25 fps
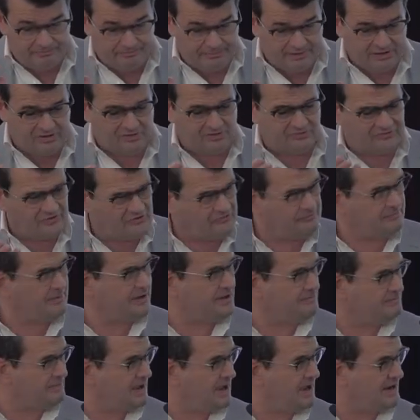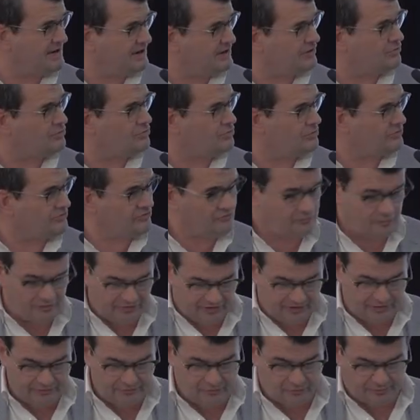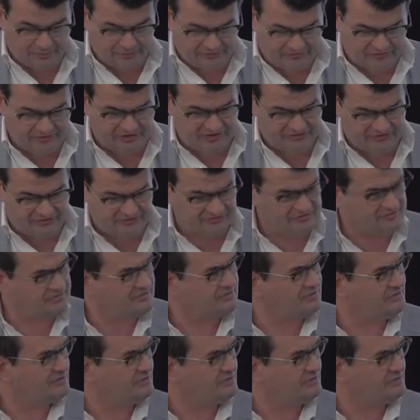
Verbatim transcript: because it's been made in accordance with legal procedures.